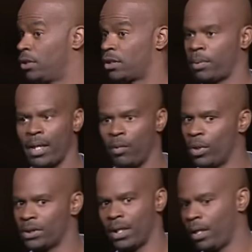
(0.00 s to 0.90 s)
Just played
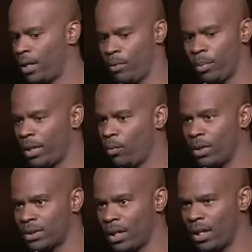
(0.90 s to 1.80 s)
one time. We played
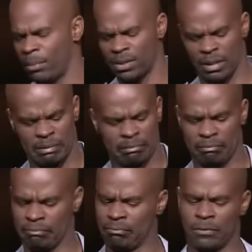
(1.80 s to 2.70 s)
one time. I was like,
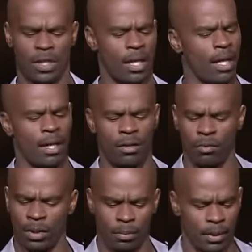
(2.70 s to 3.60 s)
nah, I
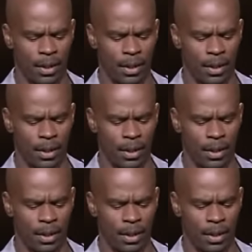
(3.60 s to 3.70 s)
don't want to